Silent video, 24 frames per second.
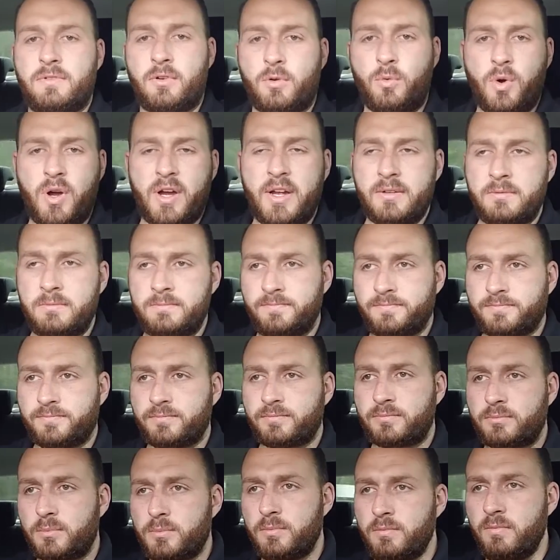For
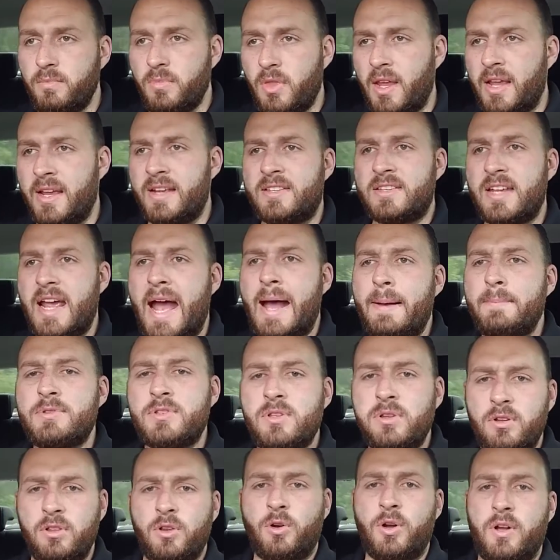one, it's
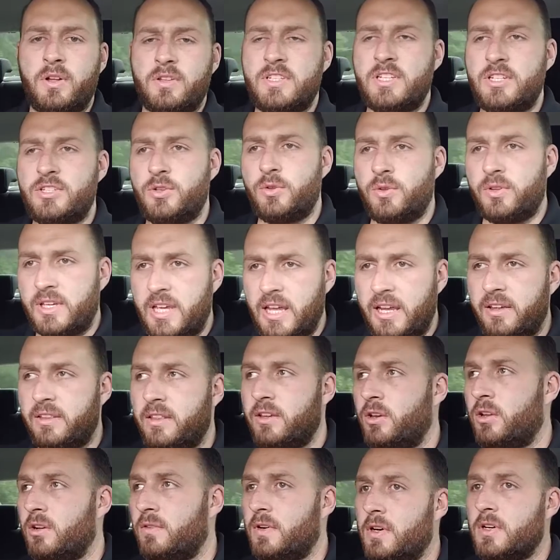absolute loyalty to the King of
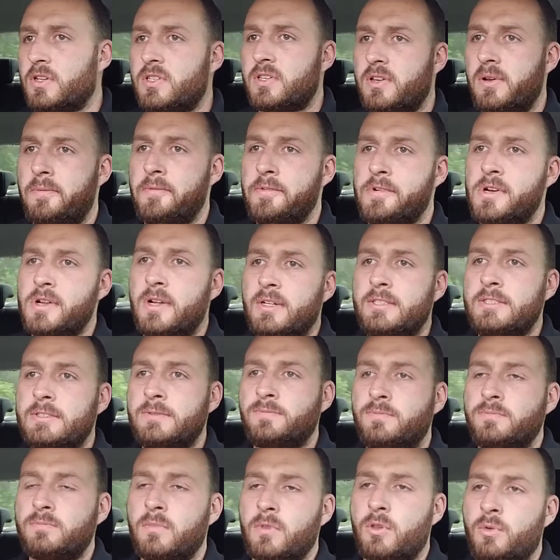the universe,
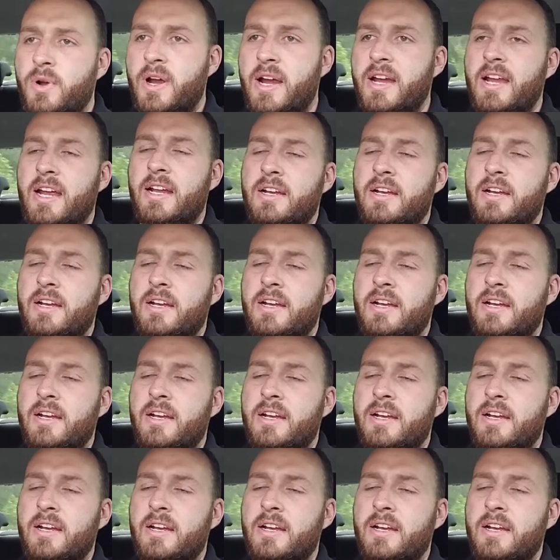right?